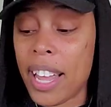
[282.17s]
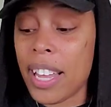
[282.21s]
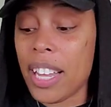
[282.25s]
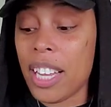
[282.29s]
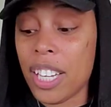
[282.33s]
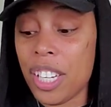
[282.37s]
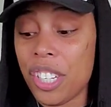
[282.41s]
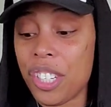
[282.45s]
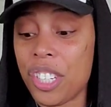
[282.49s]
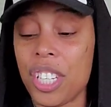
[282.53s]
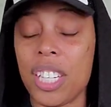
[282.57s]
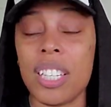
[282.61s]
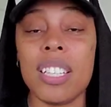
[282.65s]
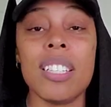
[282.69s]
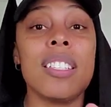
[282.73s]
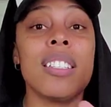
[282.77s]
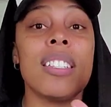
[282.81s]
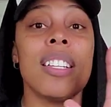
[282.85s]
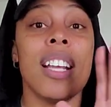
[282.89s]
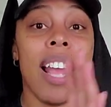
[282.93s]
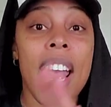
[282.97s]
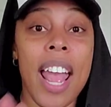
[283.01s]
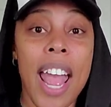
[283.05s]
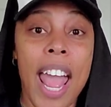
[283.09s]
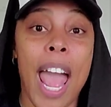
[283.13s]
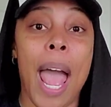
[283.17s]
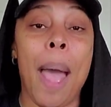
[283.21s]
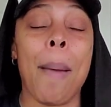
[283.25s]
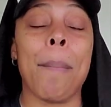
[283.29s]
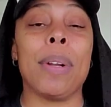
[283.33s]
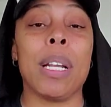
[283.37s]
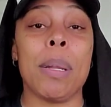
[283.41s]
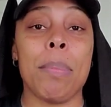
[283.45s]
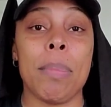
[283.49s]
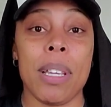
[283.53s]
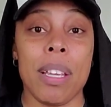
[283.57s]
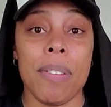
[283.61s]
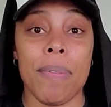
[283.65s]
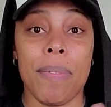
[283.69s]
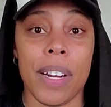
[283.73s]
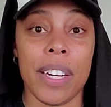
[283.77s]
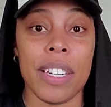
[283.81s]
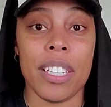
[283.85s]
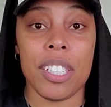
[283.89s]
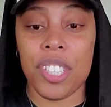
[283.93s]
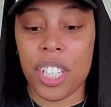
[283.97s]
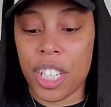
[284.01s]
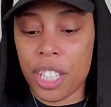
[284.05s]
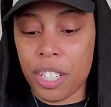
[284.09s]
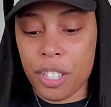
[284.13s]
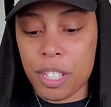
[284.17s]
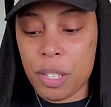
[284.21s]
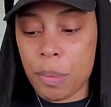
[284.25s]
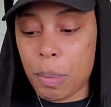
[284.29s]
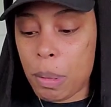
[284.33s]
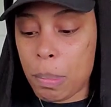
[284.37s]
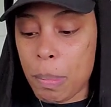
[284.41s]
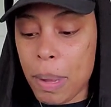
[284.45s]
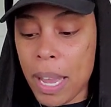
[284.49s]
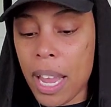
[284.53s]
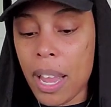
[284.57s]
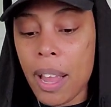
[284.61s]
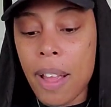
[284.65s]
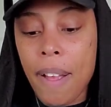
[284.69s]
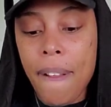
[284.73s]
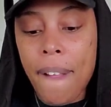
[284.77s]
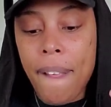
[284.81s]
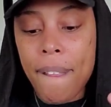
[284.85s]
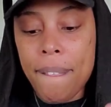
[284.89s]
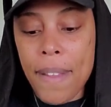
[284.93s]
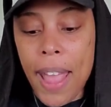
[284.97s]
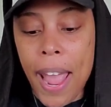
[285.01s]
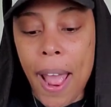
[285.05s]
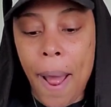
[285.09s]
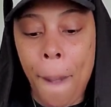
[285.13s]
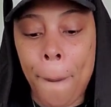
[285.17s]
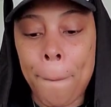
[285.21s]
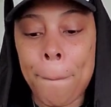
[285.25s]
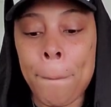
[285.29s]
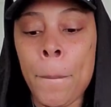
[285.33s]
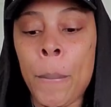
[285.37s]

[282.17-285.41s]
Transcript: He just happened to be very generous with me. Now,